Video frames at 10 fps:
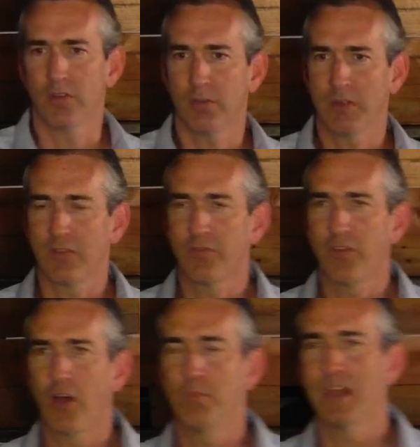somebody's
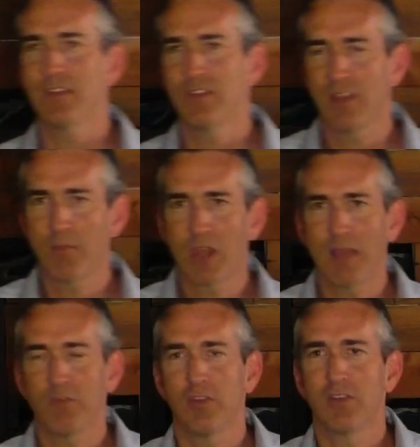fault, but
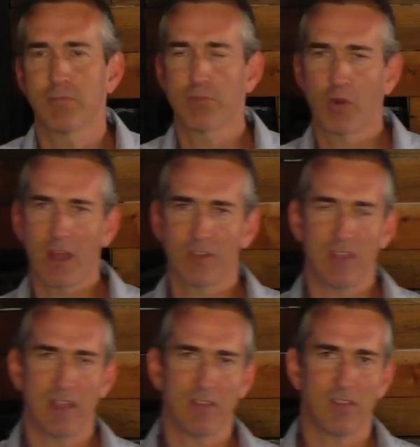sometimes there is a
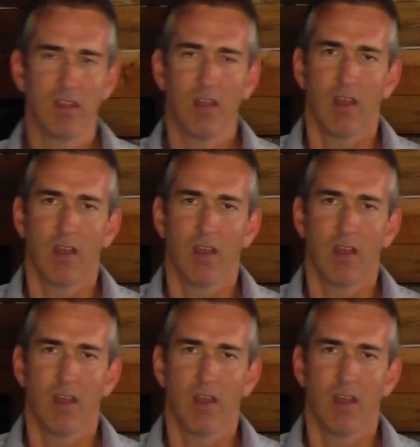process